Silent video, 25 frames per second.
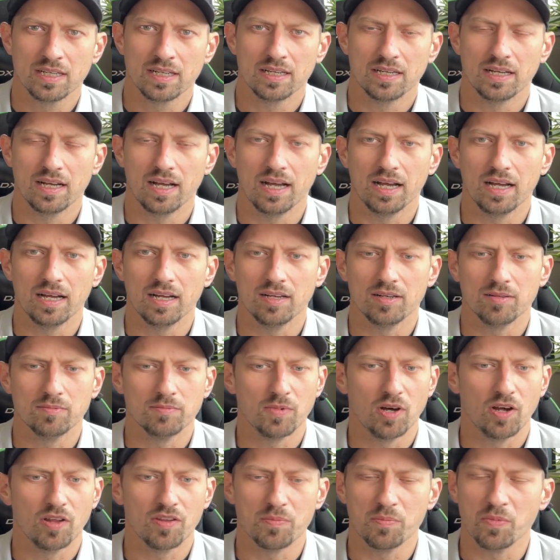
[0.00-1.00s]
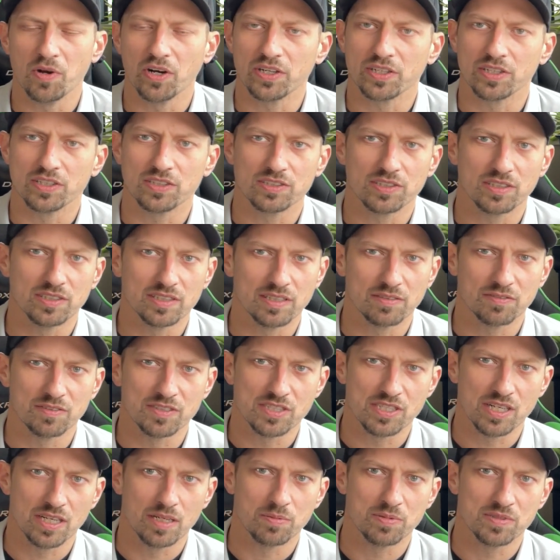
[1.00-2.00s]
Um, all the markers are different
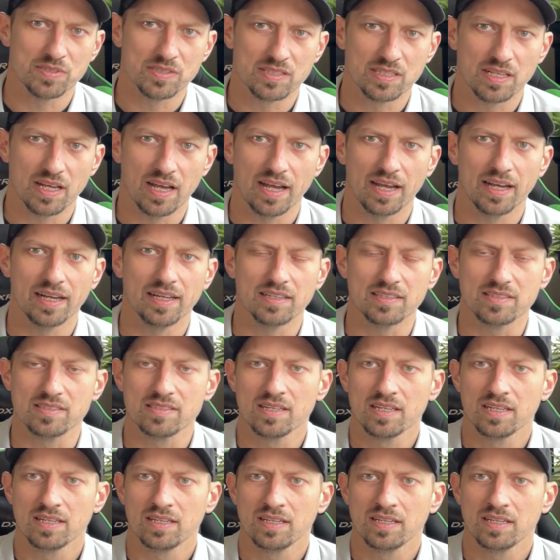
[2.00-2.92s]
shapes and size.